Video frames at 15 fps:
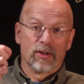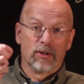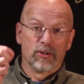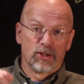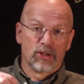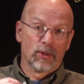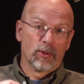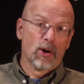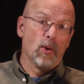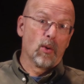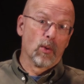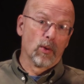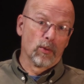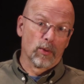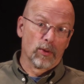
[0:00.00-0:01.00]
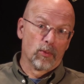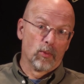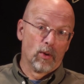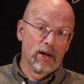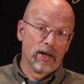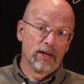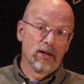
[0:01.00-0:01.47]
There's 0 ORed with
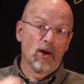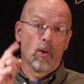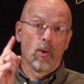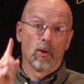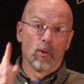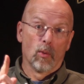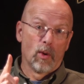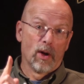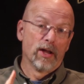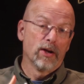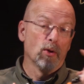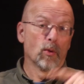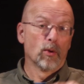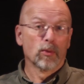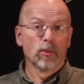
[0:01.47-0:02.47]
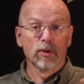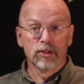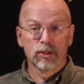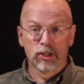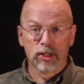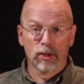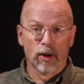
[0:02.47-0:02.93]
1 or 1 ORed
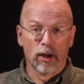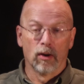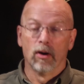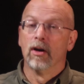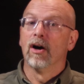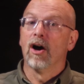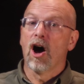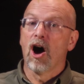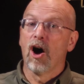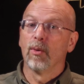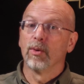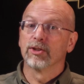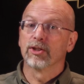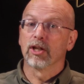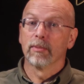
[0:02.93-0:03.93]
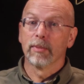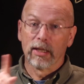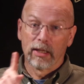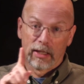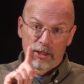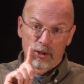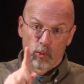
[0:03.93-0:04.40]
with 0. Always going to be
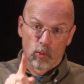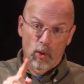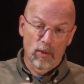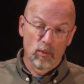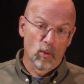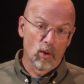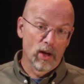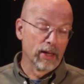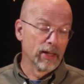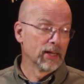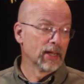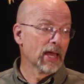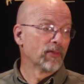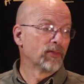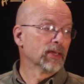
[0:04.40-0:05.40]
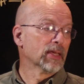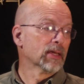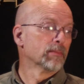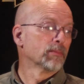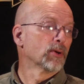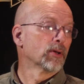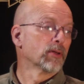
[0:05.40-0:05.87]
at least 1, 1 at the
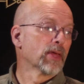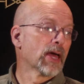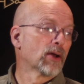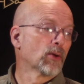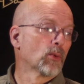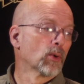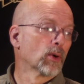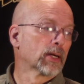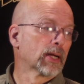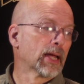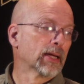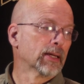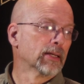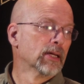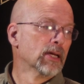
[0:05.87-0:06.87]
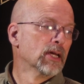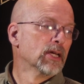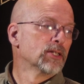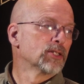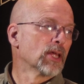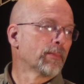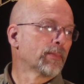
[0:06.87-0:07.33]
input of that OR gate.
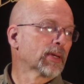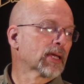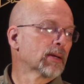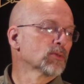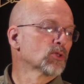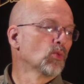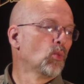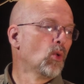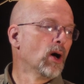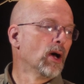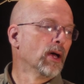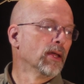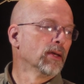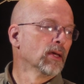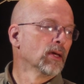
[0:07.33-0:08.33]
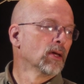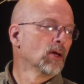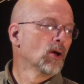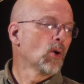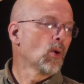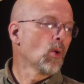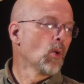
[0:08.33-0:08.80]
So that becomes 1
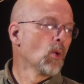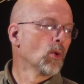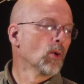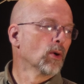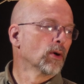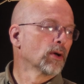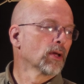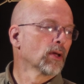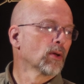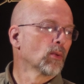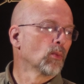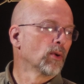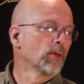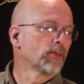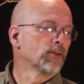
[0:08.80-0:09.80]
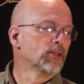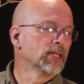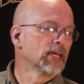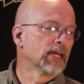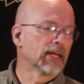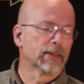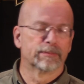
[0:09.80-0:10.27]
ORed with
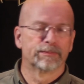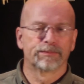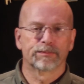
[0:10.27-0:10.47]
D.